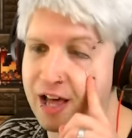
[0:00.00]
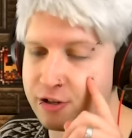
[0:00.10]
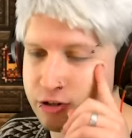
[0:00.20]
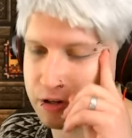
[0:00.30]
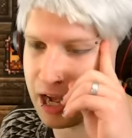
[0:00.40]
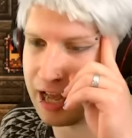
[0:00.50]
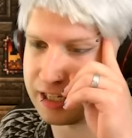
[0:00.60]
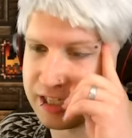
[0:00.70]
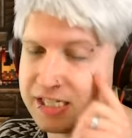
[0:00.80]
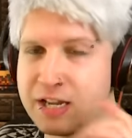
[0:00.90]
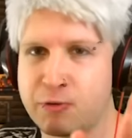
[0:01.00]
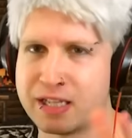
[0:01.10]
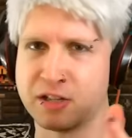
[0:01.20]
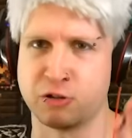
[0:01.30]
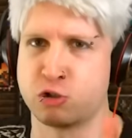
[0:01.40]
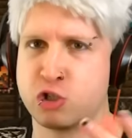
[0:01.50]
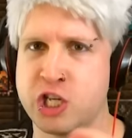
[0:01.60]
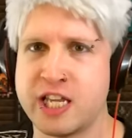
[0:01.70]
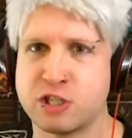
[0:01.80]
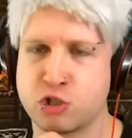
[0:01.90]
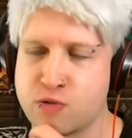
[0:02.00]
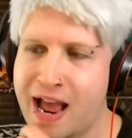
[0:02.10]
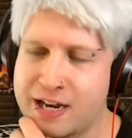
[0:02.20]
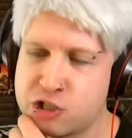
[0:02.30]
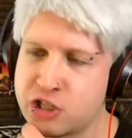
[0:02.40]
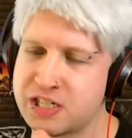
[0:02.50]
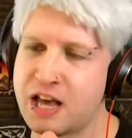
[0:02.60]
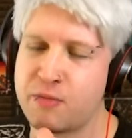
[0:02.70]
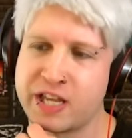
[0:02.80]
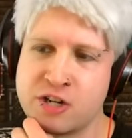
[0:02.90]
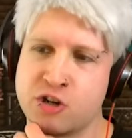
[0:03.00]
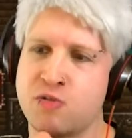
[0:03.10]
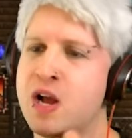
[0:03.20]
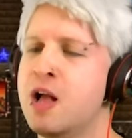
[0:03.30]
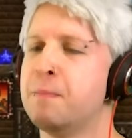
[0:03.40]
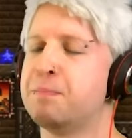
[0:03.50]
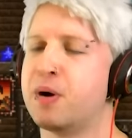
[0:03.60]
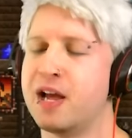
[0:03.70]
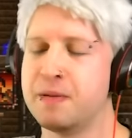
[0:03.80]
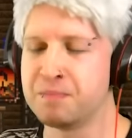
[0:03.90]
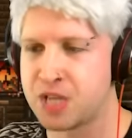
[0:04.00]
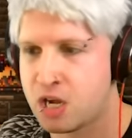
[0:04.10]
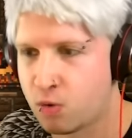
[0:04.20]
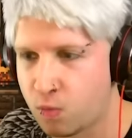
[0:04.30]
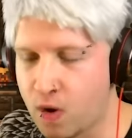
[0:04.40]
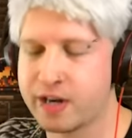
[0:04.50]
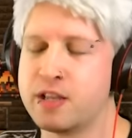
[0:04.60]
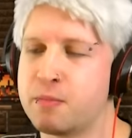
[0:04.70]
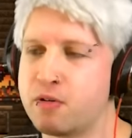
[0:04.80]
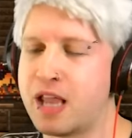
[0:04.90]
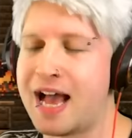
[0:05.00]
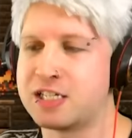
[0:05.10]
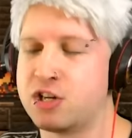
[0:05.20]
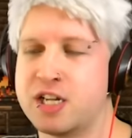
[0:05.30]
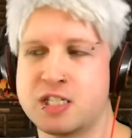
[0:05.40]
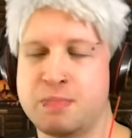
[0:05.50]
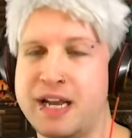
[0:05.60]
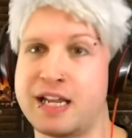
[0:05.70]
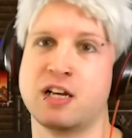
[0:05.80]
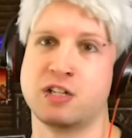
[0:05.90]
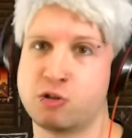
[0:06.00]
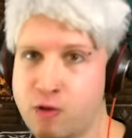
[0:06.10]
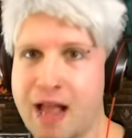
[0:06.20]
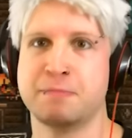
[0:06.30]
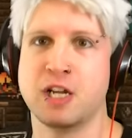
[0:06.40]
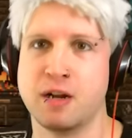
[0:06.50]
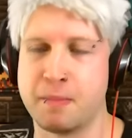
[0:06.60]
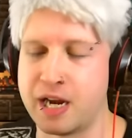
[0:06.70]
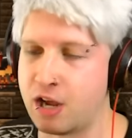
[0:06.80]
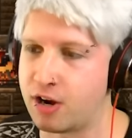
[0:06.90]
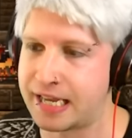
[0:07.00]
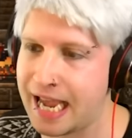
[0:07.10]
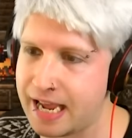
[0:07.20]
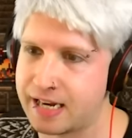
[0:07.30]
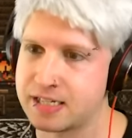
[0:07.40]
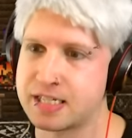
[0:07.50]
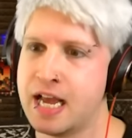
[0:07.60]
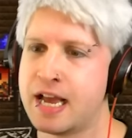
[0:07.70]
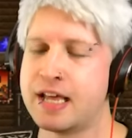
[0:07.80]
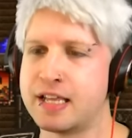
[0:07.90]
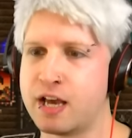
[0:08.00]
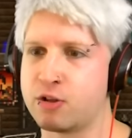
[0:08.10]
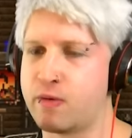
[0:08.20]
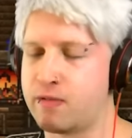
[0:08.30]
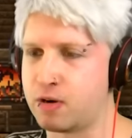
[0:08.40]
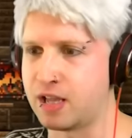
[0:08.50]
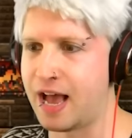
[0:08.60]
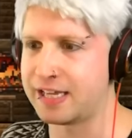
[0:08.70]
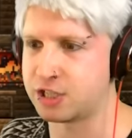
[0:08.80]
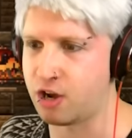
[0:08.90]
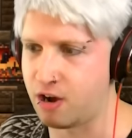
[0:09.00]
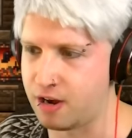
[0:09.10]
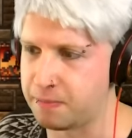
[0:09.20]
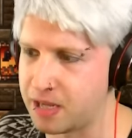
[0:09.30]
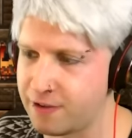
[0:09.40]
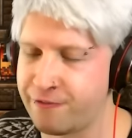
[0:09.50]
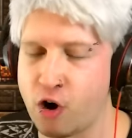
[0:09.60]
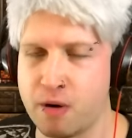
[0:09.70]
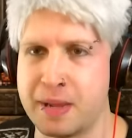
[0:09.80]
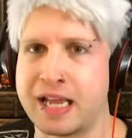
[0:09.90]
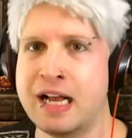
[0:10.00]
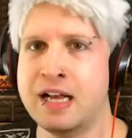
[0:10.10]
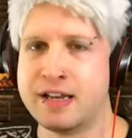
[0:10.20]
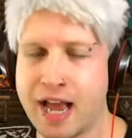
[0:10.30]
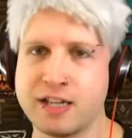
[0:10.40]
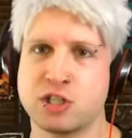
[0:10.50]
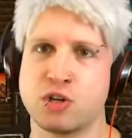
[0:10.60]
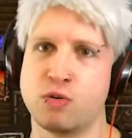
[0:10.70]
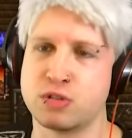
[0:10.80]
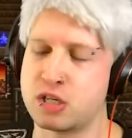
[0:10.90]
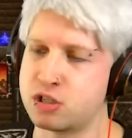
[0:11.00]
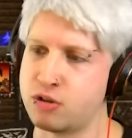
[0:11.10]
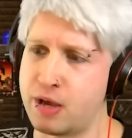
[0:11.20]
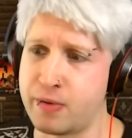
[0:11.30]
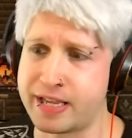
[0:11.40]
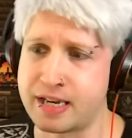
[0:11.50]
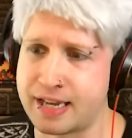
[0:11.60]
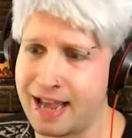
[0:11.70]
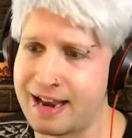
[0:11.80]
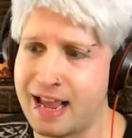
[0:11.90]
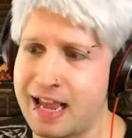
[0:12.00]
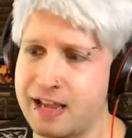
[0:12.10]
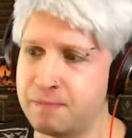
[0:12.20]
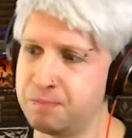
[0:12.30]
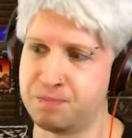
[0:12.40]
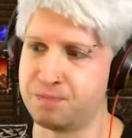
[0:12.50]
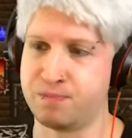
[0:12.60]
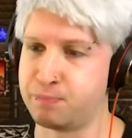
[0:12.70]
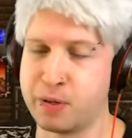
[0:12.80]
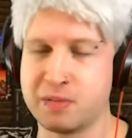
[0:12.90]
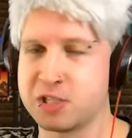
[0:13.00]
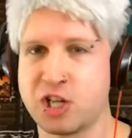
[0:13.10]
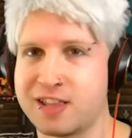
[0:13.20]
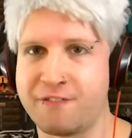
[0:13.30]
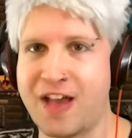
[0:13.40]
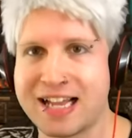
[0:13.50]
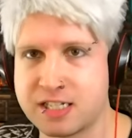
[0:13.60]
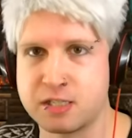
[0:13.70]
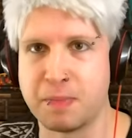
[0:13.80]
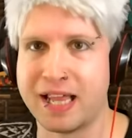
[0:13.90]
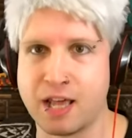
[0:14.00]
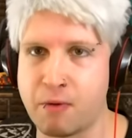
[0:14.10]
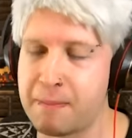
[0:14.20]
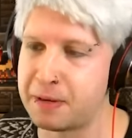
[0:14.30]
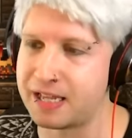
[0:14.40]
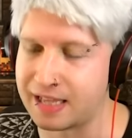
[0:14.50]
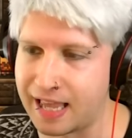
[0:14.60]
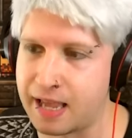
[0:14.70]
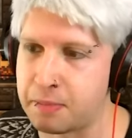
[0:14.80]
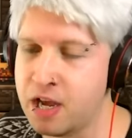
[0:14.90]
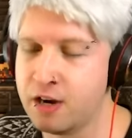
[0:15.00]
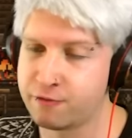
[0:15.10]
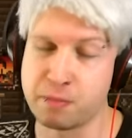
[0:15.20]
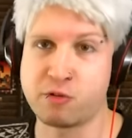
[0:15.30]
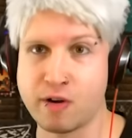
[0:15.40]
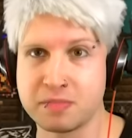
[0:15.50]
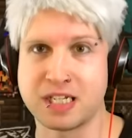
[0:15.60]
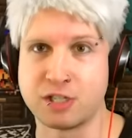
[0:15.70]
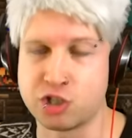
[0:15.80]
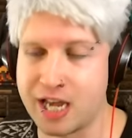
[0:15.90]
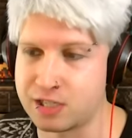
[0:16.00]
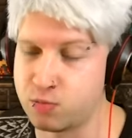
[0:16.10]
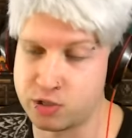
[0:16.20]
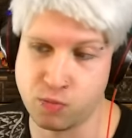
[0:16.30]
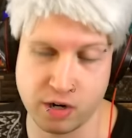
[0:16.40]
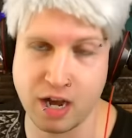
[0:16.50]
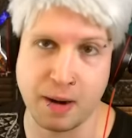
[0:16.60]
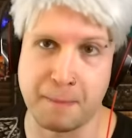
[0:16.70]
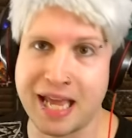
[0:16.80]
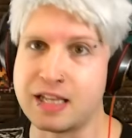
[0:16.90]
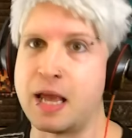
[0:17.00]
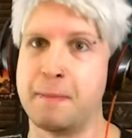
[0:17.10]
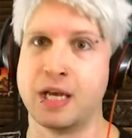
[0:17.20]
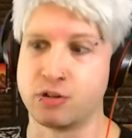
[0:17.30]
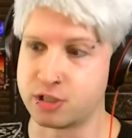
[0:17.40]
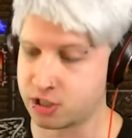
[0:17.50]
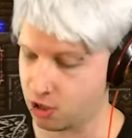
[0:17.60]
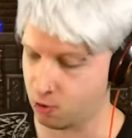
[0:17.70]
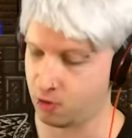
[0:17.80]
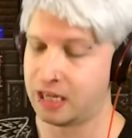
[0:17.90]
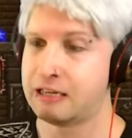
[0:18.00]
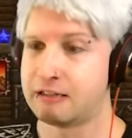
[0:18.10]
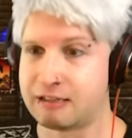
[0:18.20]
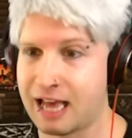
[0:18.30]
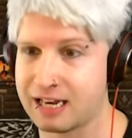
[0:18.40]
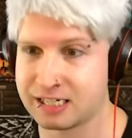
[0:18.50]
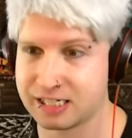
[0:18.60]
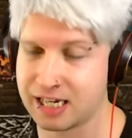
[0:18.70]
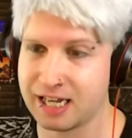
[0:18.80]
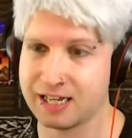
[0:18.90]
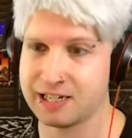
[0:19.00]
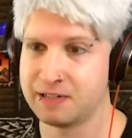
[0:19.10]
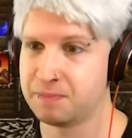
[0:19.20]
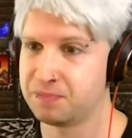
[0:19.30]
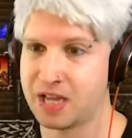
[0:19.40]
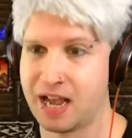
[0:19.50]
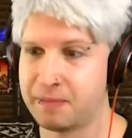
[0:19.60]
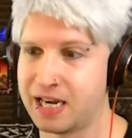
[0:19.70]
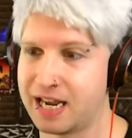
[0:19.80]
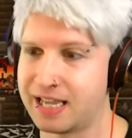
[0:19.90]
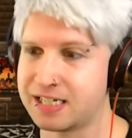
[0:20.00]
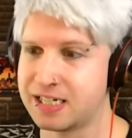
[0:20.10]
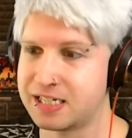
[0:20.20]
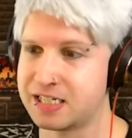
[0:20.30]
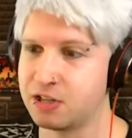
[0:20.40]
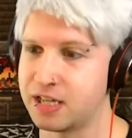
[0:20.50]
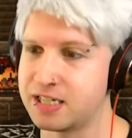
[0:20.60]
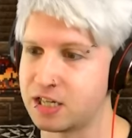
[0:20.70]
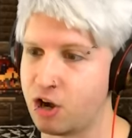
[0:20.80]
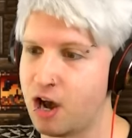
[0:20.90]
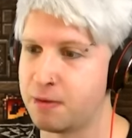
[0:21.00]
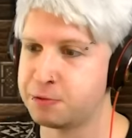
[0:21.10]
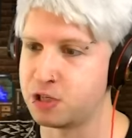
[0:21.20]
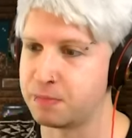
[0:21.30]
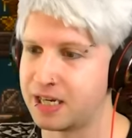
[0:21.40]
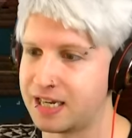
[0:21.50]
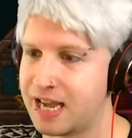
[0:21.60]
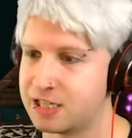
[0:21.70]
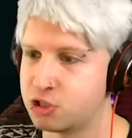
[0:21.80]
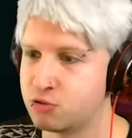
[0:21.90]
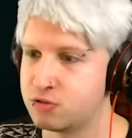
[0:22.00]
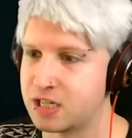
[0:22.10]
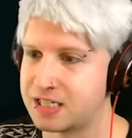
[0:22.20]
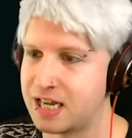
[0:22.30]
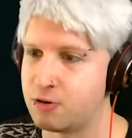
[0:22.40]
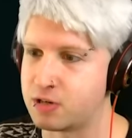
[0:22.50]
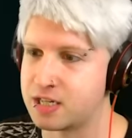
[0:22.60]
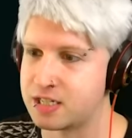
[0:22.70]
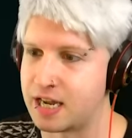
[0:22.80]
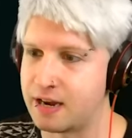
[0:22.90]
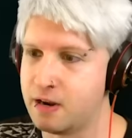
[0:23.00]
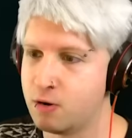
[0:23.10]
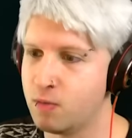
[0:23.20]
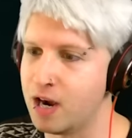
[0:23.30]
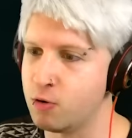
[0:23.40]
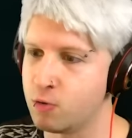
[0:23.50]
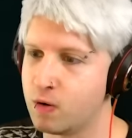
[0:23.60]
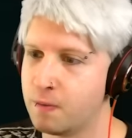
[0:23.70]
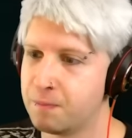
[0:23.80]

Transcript: other uh, secret little cheat strategies that we can do, but one of them relies on us spending a crap ton of money on cannons, and the other one relies on me farming night souls so that we can get a pretty much like the fastest melee weapon in the game from Crimson Chest, which we're not a melee build, so that's, uh, I mean, I guess it still is an option, but it kind of screws us out, doesn't it? Woo!